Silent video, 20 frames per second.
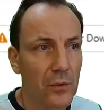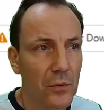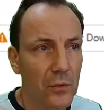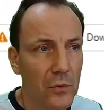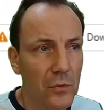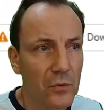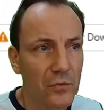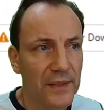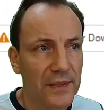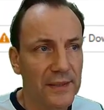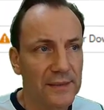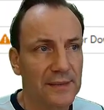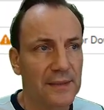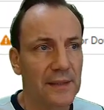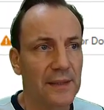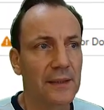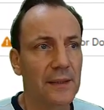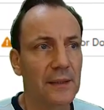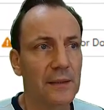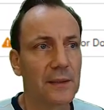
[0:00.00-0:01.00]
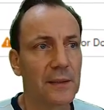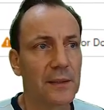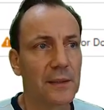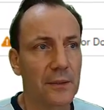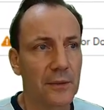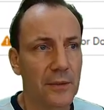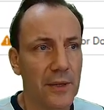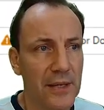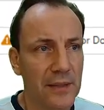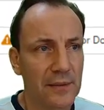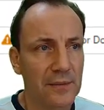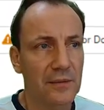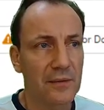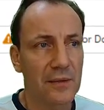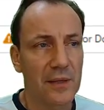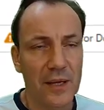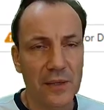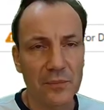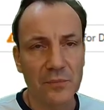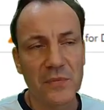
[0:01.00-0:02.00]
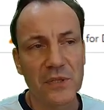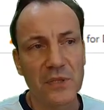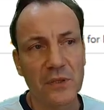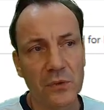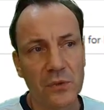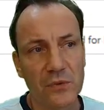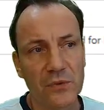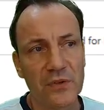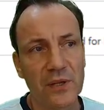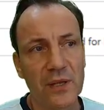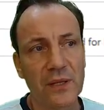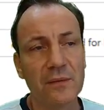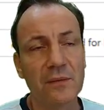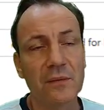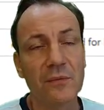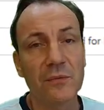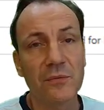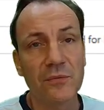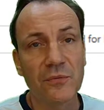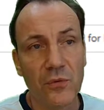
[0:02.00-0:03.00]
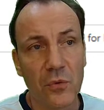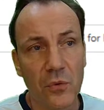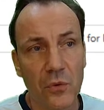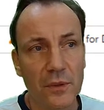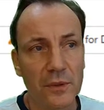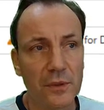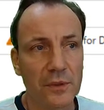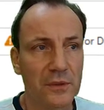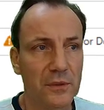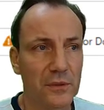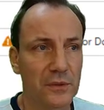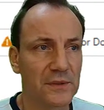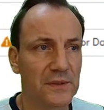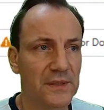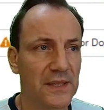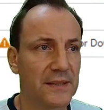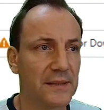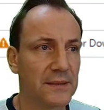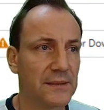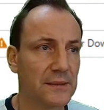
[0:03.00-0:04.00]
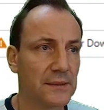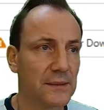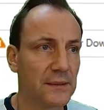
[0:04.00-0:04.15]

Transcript: always click Grant Admin Consent for your tenant.